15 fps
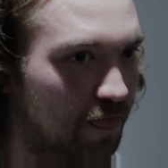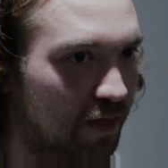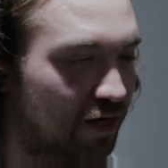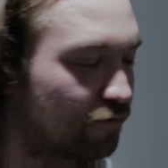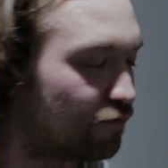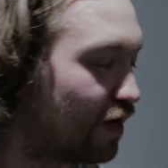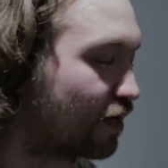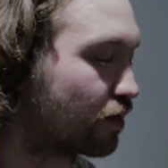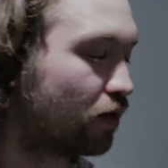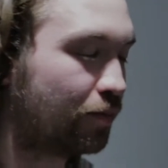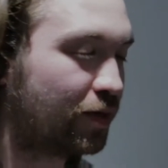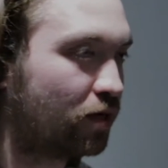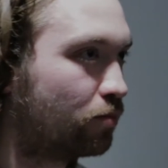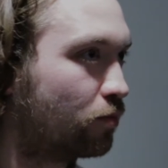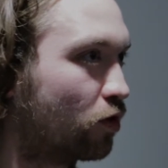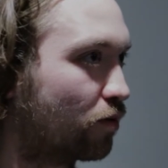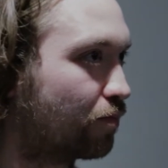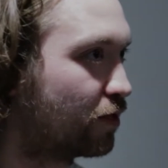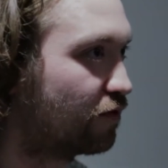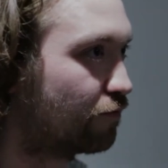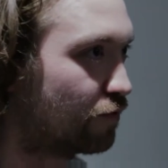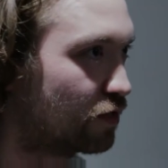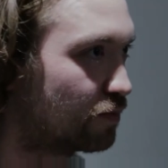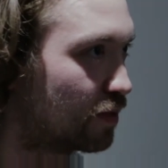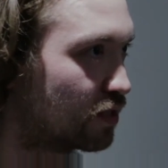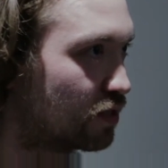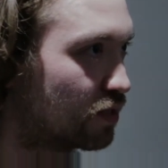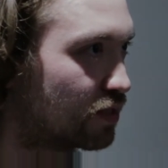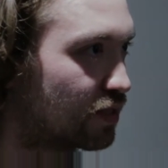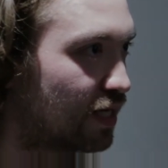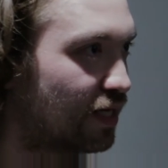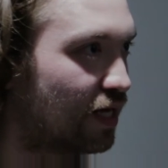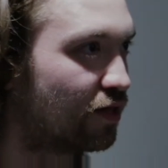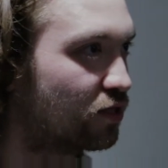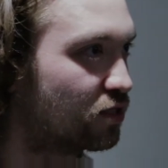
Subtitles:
and in fact, I mean, I'm not the first person to say that.